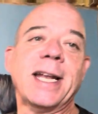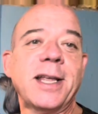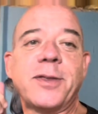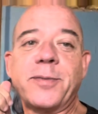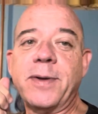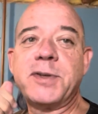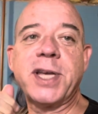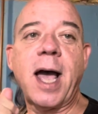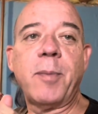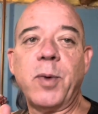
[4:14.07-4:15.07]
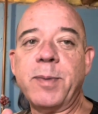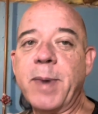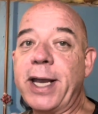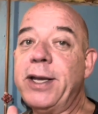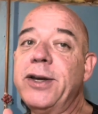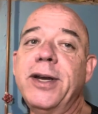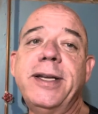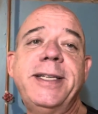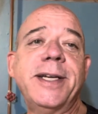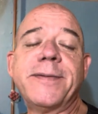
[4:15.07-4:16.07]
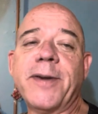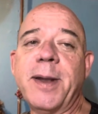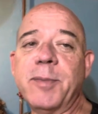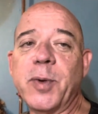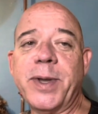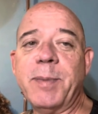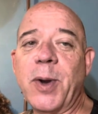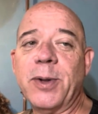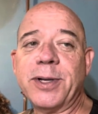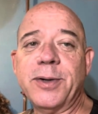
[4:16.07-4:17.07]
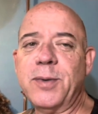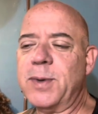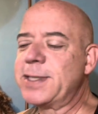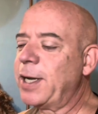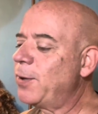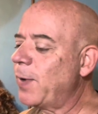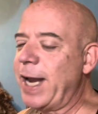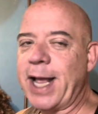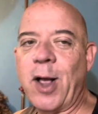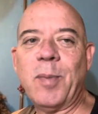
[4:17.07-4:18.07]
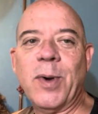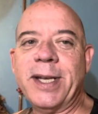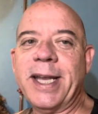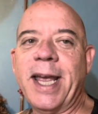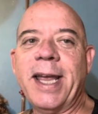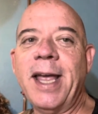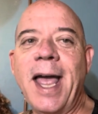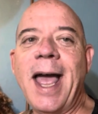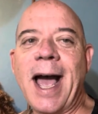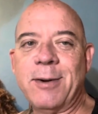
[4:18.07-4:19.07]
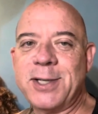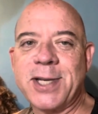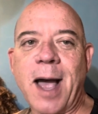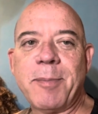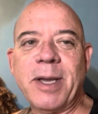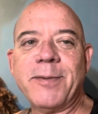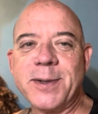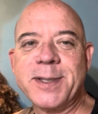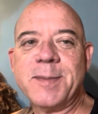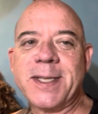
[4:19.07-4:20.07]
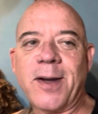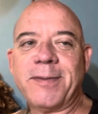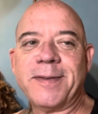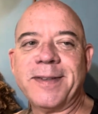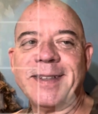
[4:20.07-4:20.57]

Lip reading: at a thrift shop with my good dear friend Marie Bowler, who was a great help one day out shopping for some stuff.